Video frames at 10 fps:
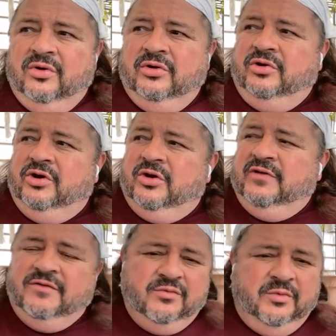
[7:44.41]
you know,
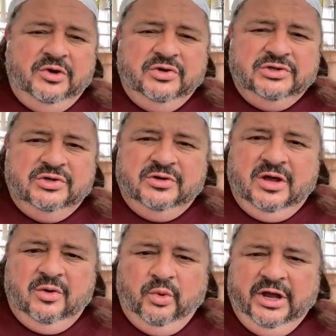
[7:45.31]
even when we use
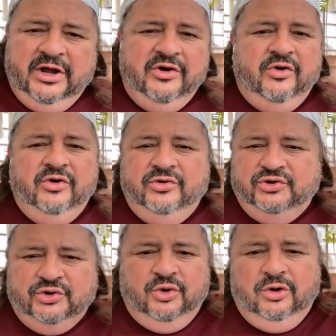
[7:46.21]
wind,
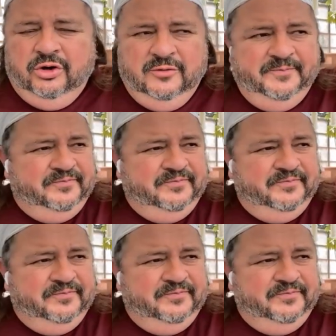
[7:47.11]
solar,